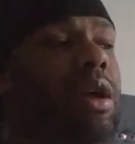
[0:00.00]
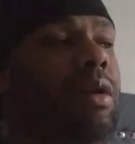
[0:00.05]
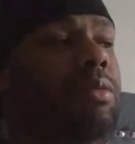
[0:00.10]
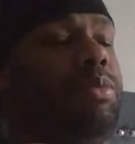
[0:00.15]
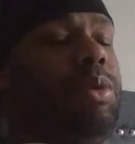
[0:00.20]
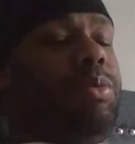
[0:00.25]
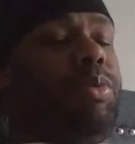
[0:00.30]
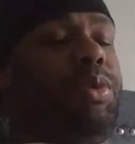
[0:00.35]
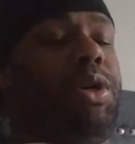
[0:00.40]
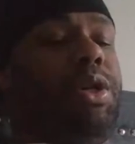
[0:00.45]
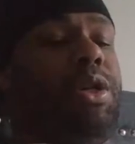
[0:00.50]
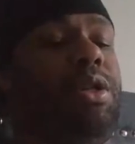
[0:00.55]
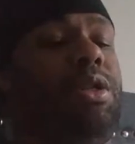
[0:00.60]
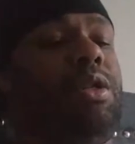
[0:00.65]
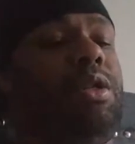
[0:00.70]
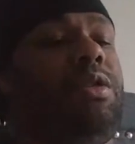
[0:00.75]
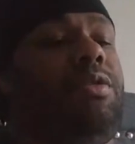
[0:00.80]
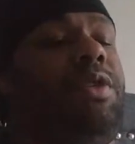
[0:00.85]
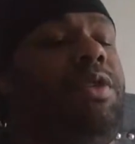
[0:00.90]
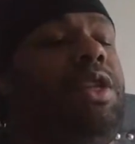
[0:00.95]
be putting
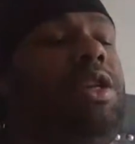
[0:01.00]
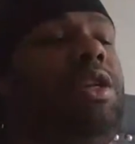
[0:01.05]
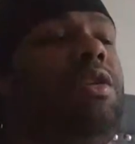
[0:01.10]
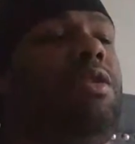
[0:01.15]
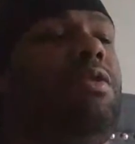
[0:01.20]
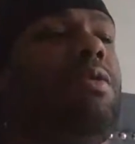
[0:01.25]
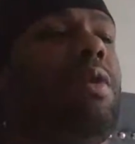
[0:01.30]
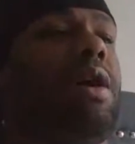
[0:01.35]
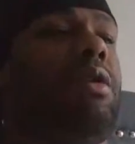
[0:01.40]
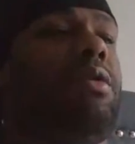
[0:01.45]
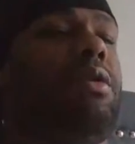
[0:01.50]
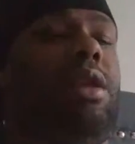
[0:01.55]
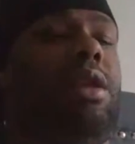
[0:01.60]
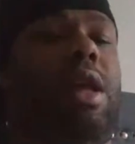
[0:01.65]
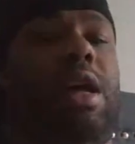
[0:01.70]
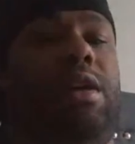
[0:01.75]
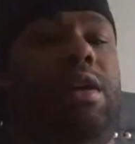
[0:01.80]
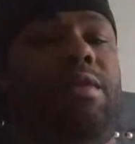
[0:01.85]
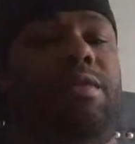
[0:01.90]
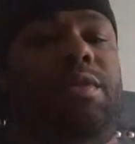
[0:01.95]
this video out. A
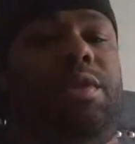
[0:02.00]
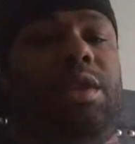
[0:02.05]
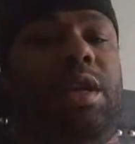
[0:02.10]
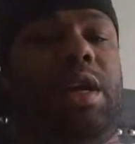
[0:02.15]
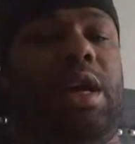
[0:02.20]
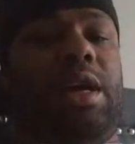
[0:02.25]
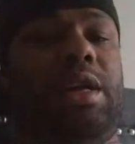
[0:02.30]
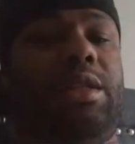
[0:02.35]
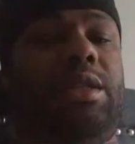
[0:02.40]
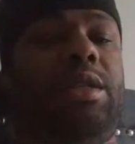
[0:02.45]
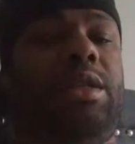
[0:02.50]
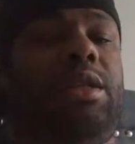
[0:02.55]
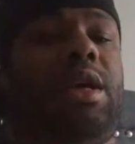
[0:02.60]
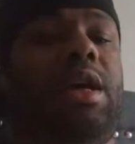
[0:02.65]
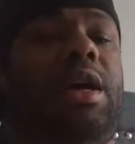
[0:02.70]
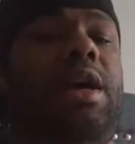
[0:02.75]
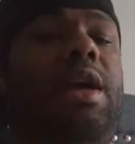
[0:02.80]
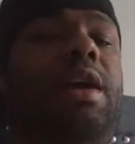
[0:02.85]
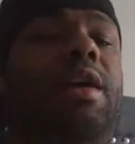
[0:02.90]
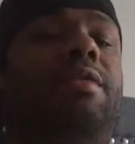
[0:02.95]
lot of the content I
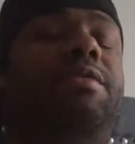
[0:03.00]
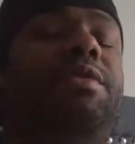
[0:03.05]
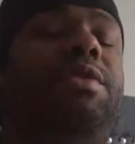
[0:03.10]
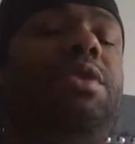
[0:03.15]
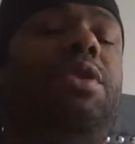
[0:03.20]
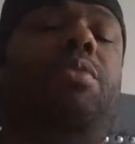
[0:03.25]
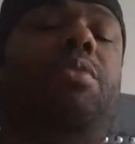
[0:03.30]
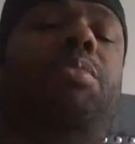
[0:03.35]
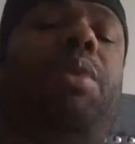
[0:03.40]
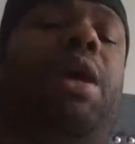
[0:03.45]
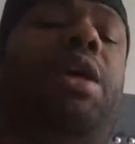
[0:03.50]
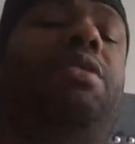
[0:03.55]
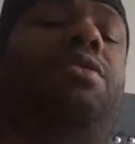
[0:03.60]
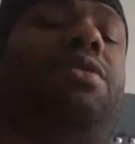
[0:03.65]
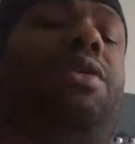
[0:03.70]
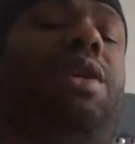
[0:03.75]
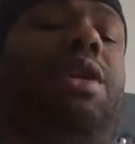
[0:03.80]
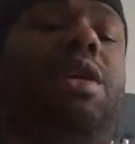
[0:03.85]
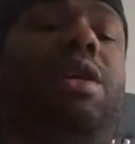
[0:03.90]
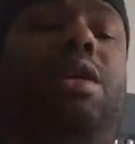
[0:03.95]
have is on
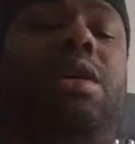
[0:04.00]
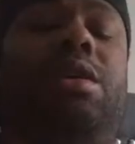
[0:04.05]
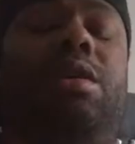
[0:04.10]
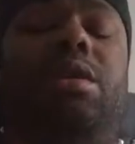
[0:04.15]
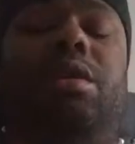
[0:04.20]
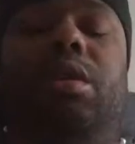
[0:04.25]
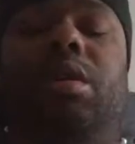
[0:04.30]
Patreon,